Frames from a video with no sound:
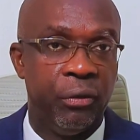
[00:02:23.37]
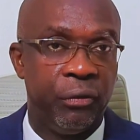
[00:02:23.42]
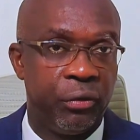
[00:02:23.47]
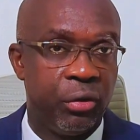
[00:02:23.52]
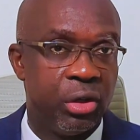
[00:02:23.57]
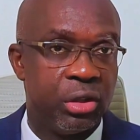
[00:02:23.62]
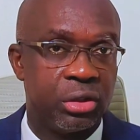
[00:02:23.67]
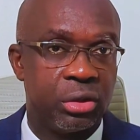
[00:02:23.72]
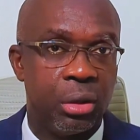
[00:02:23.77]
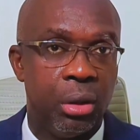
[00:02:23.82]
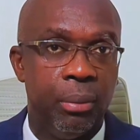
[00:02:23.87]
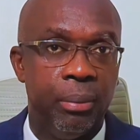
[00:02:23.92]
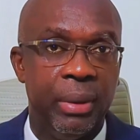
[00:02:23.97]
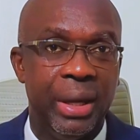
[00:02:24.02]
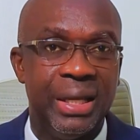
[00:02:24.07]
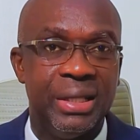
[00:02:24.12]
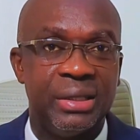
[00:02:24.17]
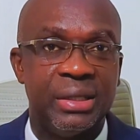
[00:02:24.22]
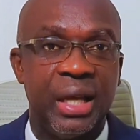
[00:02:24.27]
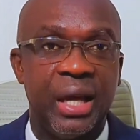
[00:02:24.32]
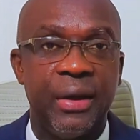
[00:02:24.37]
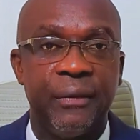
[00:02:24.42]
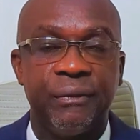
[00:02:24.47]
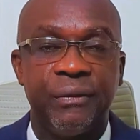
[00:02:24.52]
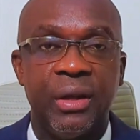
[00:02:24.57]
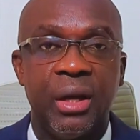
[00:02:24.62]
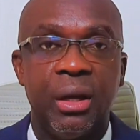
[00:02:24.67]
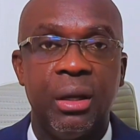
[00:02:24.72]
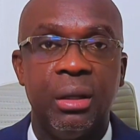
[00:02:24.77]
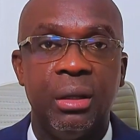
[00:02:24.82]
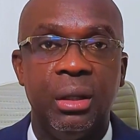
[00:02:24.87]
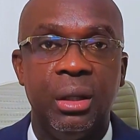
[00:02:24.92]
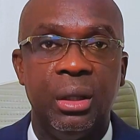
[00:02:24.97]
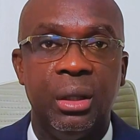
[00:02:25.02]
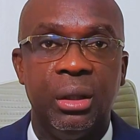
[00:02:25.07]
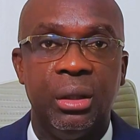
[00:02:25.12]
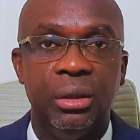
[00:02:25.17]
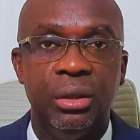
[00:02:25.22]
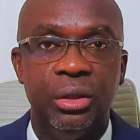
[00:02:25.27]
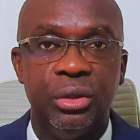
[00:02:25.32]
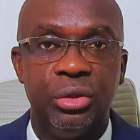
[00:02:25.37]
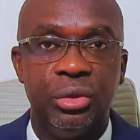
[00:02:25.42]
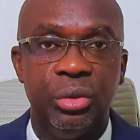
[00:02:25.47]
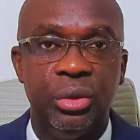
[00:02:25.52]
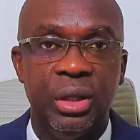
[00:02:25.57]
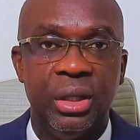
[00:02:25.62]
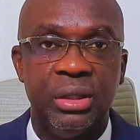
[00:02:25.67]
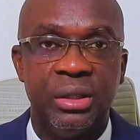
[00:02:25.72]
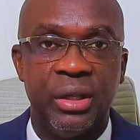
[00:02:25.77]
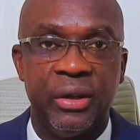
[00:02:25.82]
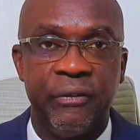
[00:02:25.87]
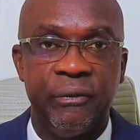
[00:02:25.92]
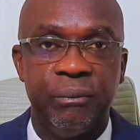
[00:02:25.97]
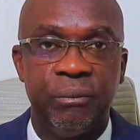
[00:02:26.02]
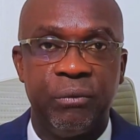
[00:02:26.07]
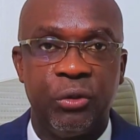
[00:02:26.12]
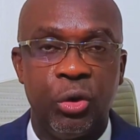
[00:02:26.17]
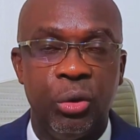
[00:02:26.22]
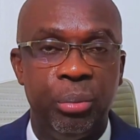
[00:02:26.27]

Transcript: of course commence after the students have